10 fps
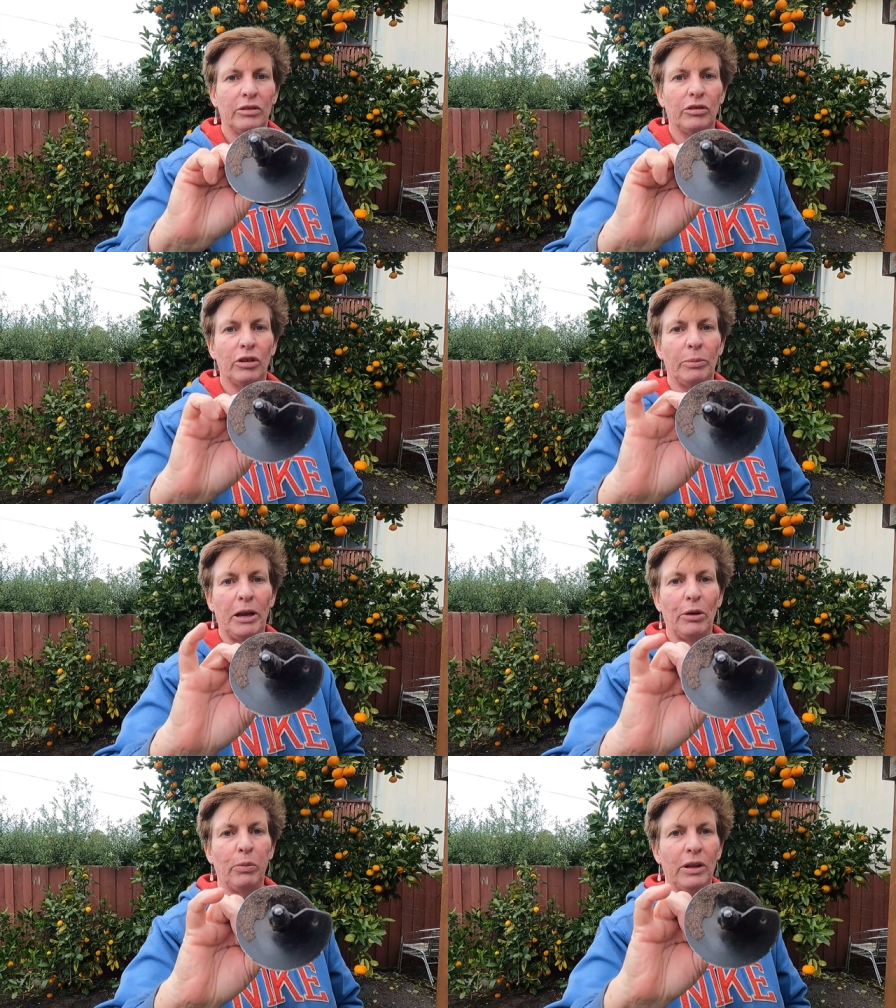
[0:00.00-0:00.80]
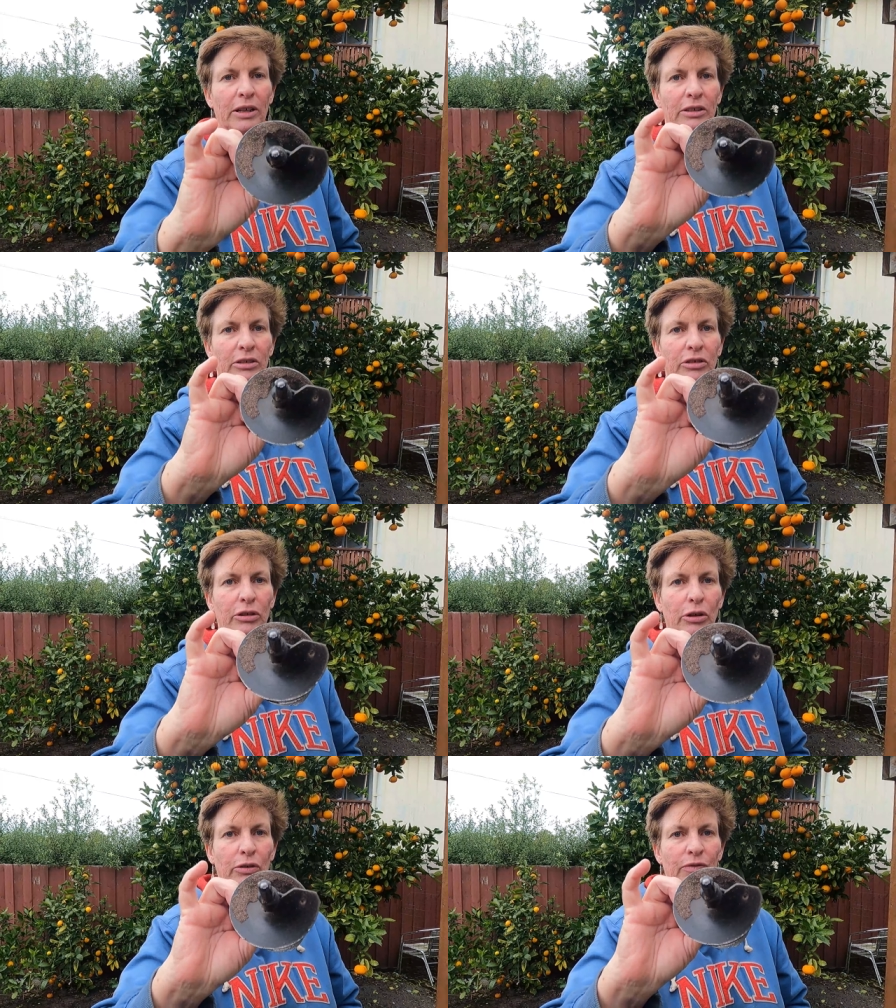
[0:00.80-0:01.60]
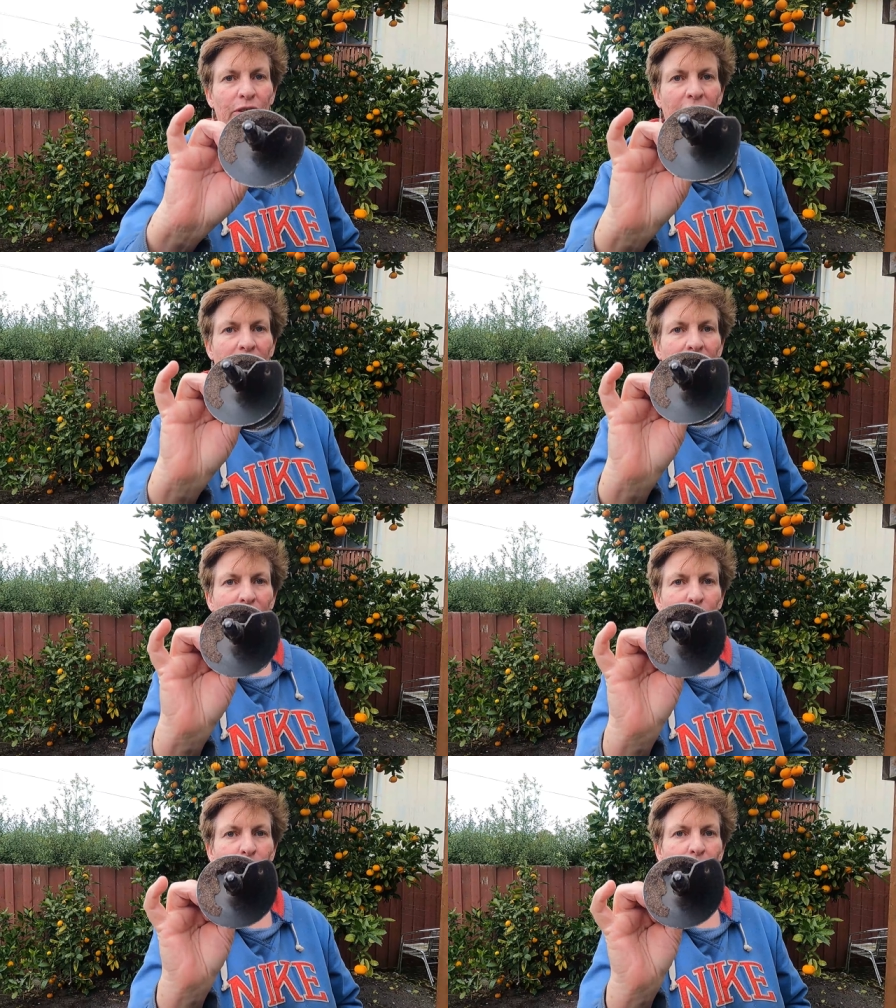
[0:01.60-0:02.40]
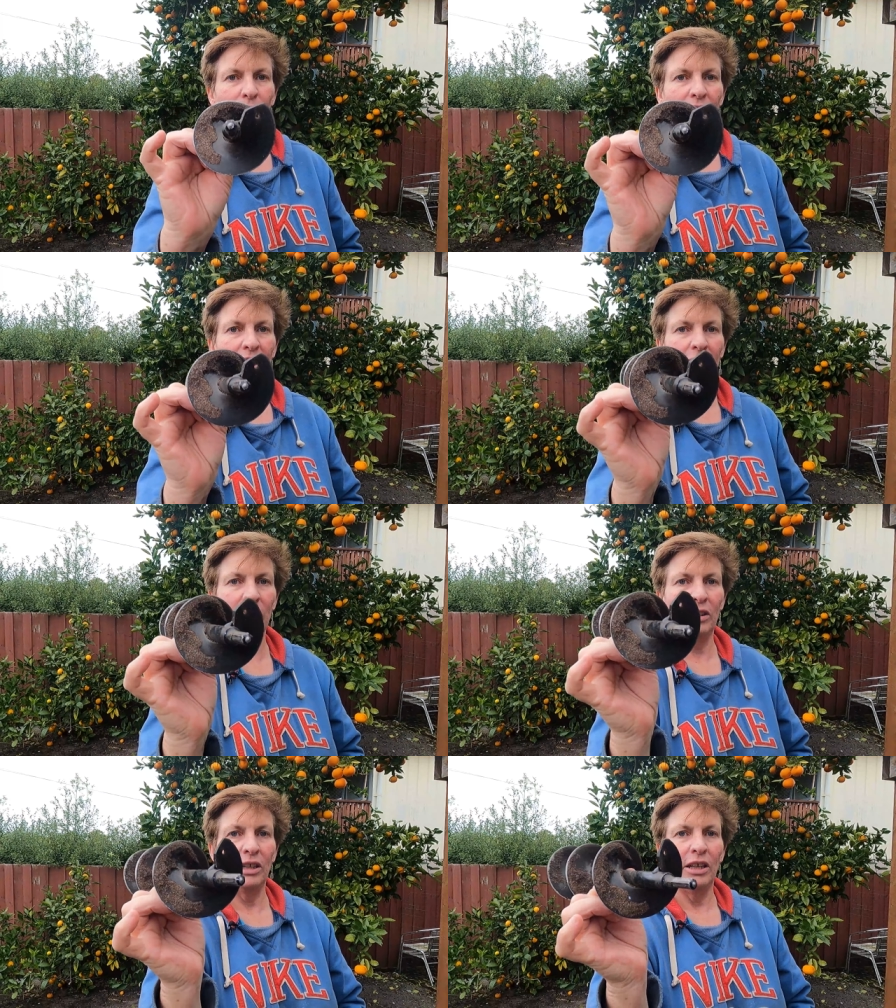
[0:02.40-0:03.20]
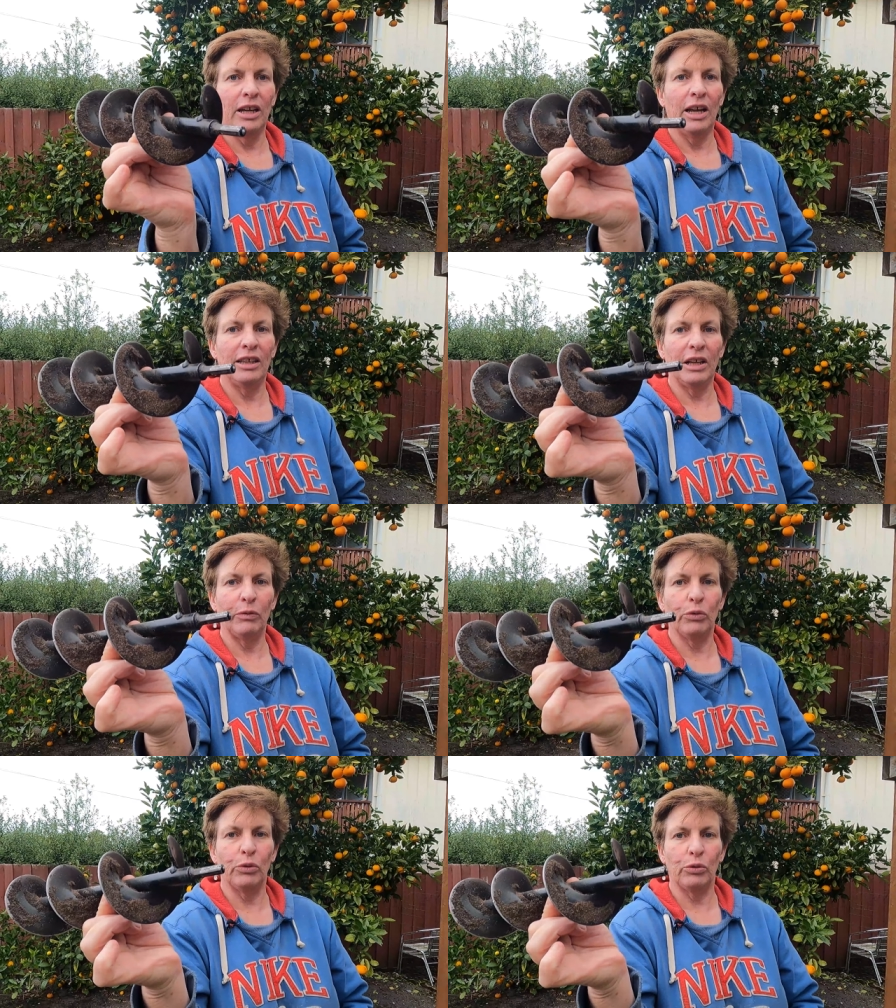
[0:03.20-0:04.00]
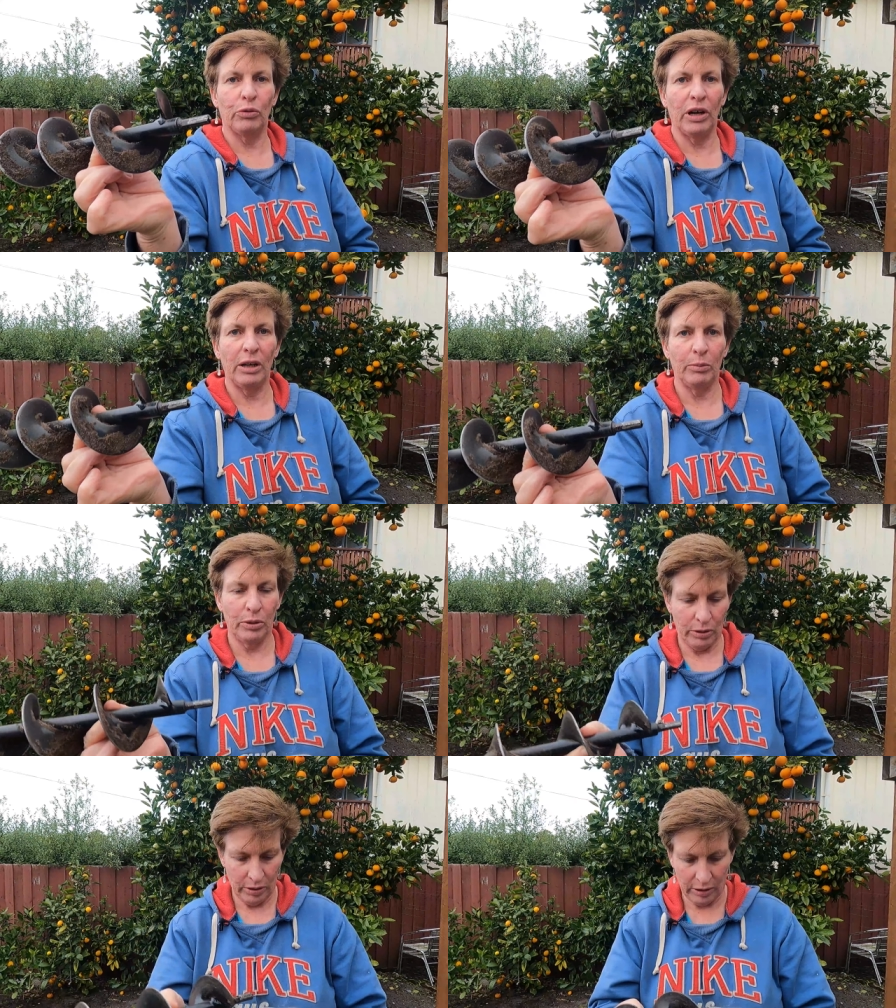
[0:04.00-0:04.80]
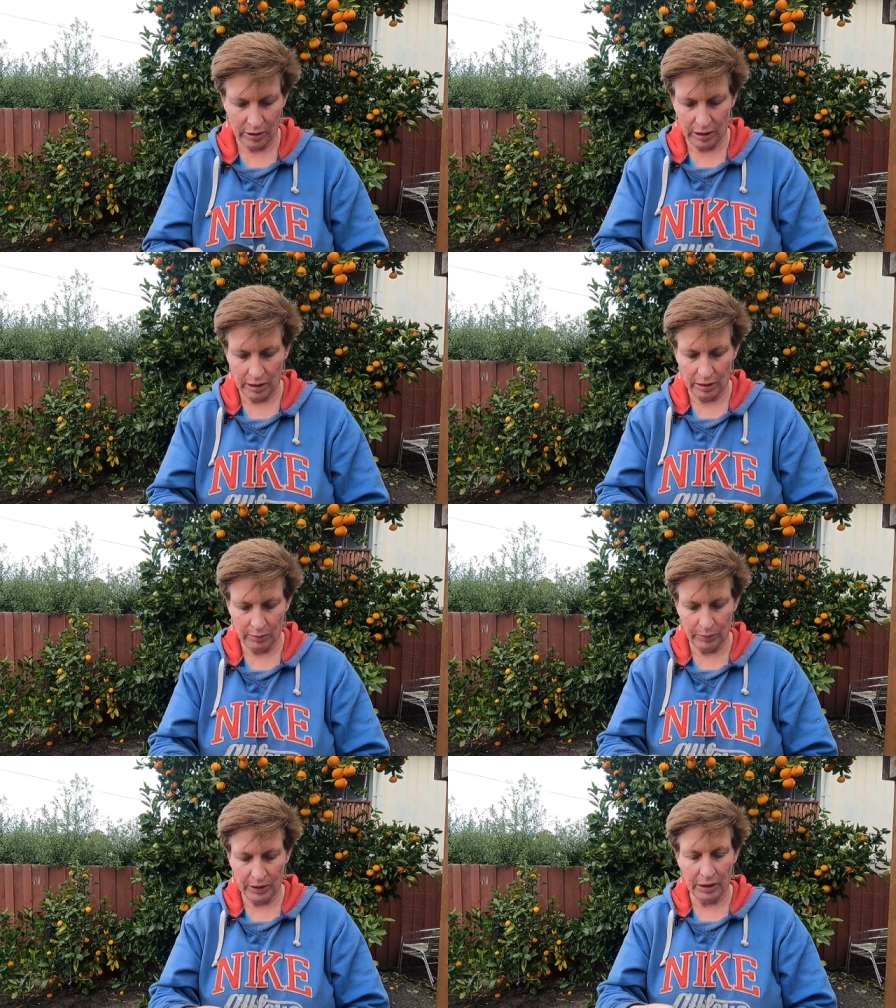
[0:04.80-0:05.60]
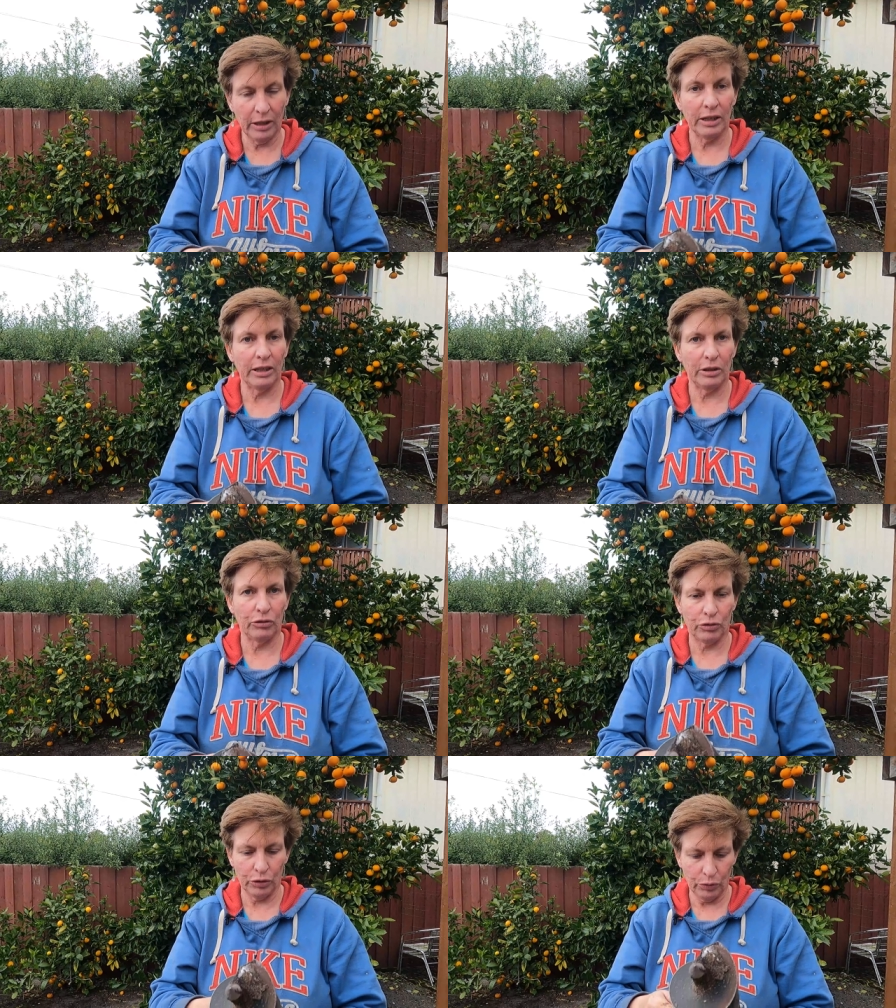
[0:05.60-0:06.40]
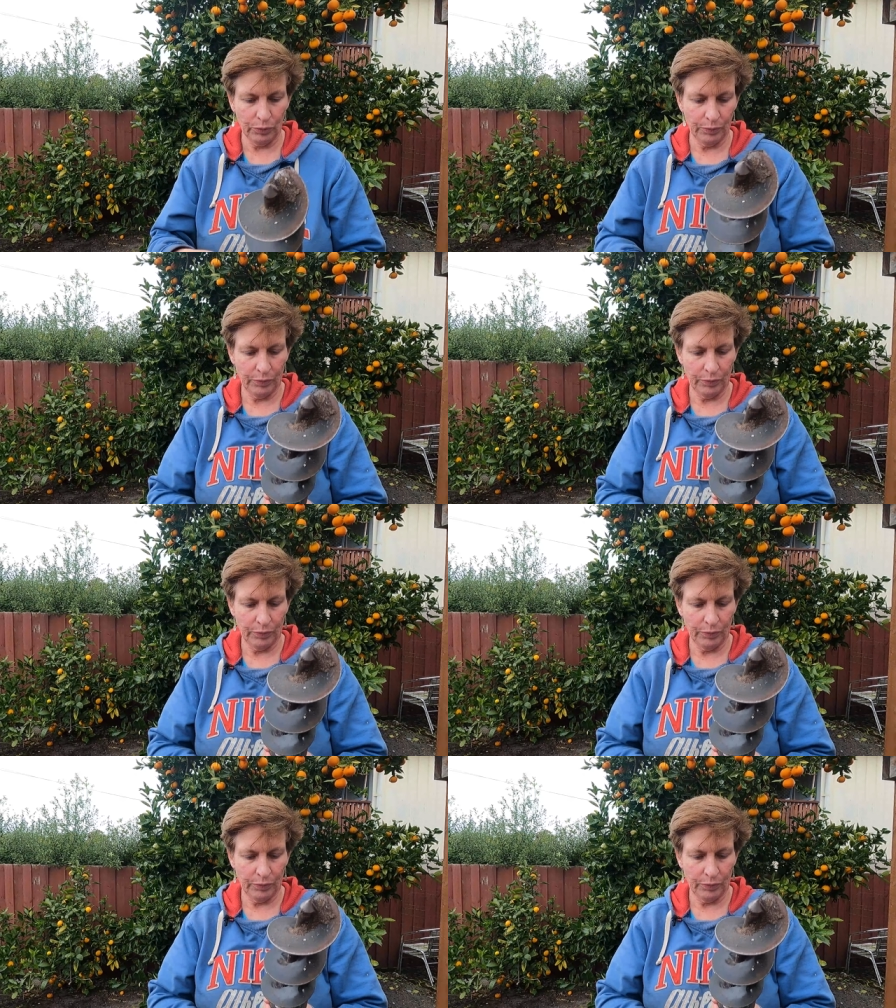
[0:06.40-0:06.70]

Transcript: So the power planters are known for the hex bit on the end, and that will grab better in the drill.